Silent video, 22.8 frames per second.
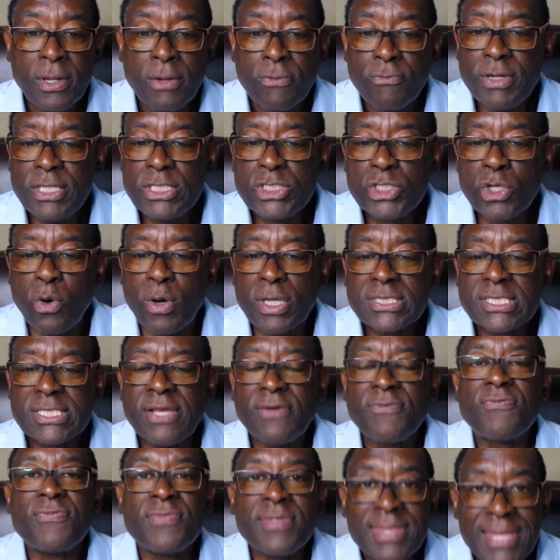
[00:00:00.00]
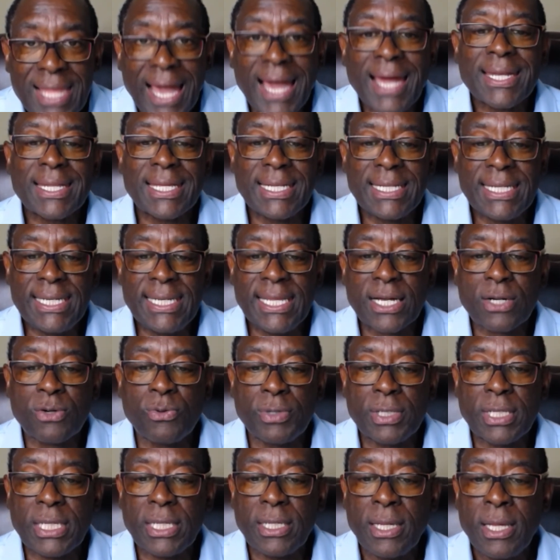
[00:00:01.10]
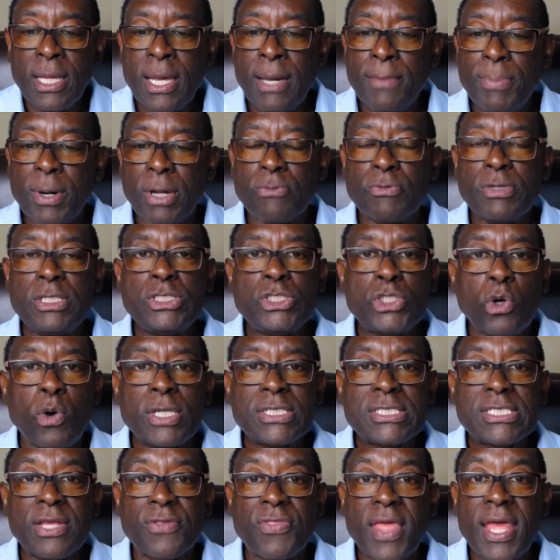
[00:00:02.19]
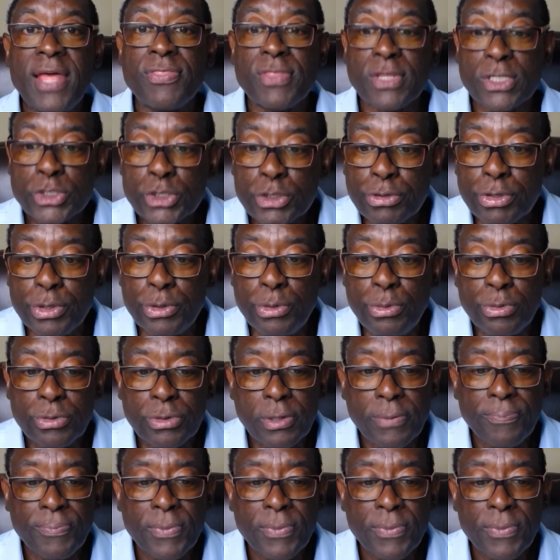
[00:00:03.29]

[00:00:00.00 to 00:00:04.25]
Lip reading: Rejoiceth not in iniquity, but rejoiceth in the truth.